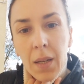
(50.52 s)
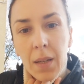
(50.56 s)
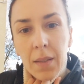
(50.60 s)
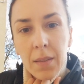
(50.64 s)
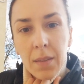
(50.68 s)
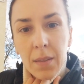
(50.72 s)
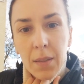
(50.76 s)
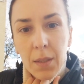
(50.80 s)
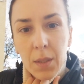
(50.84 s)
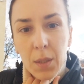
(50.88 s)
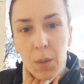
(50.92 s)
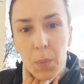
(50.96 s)

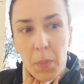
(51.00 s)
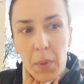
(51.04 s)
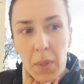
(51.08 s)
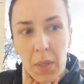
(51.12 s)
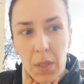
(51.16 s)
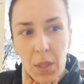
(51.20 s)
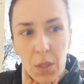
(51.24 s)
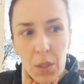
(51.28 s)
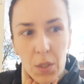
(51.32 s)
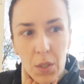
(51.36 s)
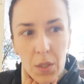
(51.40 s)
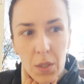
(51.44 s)
this
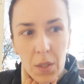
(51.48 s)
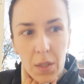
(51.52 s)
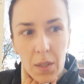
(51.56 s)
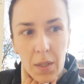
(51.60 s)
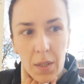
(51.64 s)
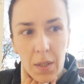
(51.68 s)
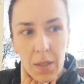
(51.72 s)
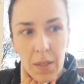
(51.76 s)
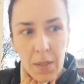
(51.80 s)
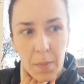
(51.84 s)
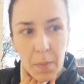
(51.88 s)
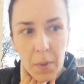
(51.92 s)
bitch
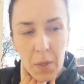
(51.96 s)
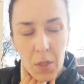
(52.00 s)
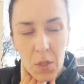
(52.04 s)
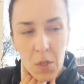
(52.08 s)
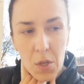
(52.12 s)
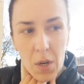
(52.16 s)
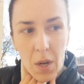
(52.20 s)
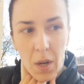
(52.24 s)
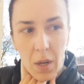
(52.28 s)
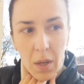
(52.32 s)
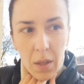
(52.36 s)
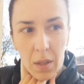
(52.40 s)
is
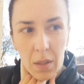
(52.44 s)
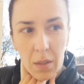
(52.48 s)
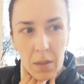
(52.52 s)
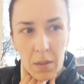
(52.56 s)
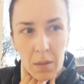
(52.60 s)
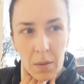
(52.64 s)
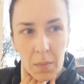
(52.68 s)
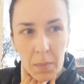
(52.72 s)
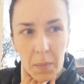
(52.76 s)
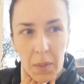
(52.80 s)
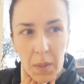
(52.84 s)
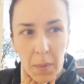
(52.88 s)
much younger
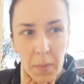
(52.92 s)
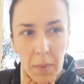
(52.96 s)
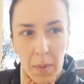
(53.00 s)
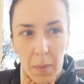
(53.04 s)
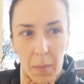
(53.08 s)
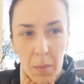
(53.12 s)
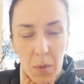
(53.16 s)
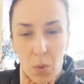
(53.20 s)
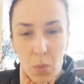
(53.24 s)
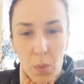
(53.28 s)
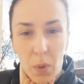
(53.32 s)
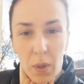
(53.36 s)
than me,
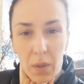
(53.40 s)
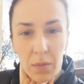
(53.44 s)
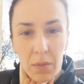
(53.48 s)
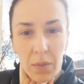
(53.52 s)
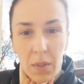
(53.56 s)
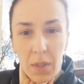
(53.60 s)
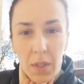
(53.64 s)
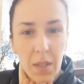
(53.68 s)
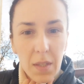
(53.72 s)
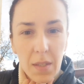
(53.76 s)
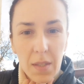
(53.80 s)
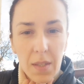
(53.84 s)
maybe
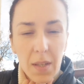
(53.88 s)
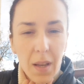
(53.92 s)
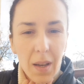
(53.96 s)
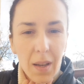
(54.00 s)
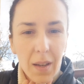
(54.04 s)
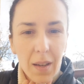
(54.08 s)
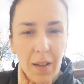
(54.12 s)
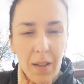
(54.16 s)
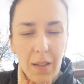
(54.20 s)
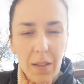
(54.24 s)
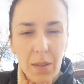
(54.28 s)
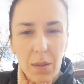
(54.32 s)
12 years
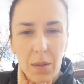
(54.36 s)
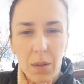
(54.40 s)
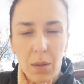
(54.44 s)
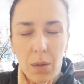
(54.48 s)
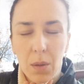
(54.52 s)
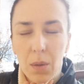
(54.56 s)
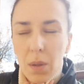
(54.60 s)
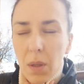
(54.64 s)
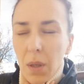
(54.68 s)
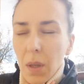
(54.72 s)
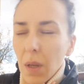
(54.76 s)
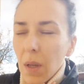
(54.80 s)
younger, I don't
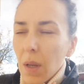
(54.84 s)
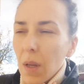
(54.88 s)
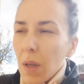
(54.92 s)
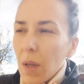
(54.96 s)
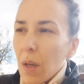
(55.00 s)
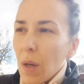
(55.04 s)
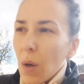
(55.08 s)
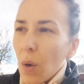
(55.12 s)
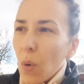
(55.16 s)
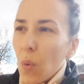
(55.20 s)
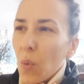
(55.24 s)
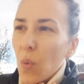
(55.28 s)
know,
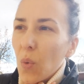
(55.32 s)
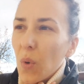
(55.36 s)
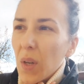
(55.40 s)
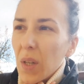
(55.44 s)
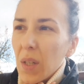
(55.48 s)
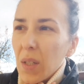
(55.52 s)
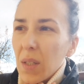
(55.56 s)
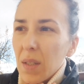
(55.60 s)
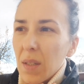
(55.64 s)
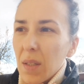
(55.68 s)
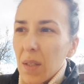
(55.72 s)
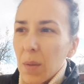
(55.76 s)

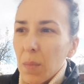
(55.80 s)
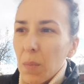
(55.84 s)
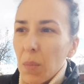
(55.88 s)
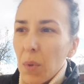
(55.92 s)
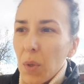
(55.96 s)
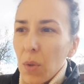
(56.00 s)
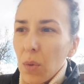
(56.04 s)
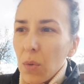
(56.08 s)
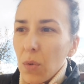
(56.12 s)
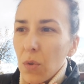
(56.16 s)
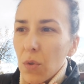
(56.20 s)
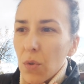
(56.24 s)
wears a
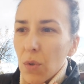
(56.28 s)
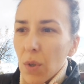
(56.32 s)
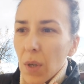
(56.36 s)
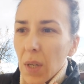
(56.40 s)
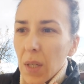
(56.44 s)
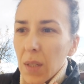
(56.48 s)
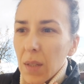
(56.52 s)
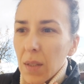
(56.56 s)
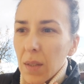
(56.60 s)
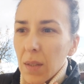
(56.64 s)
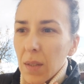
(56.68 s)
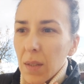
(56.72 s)
blue
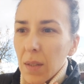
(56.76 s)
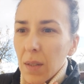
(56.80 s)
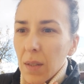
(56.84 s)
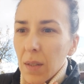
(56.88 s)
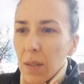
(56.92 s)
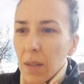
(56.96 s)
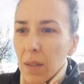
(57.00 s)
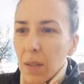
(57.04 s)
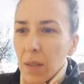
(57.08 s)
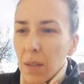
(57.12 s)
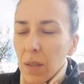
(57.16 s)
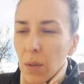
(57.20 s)
dress.
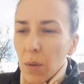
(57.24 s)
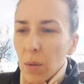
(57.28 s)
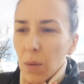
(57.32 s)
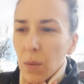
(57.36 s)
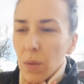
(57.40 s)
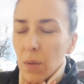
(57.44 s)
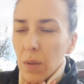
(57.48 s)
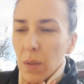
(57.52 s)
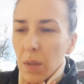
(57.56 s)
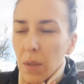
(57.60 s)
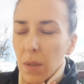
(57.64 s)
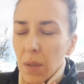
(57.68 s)

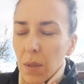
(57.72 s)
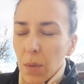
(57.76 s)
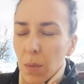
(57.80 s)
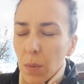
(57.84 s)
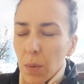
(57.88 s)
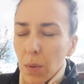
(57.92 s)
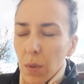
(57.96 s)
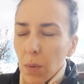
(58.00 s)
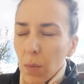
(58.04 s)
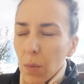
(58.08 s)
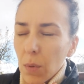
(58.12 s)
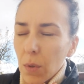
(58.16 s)
So this is
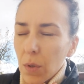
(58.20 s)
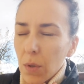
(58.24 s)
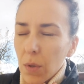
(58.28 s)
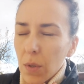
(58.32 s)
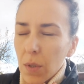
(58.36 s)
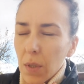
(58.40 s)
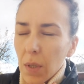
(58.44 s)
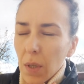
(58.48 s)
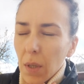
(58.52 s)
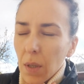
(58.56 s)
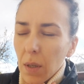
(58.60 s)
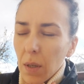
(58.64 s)
what I want to
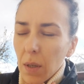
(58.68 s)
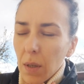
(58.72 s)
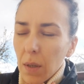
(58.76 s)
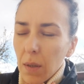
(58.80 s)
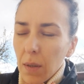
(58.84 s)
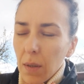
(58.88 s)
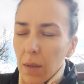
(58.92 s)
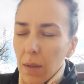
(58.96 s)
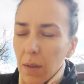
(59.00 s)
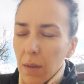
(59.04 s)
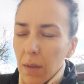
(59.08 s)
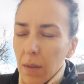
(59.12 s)
tell
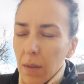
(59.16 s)
her.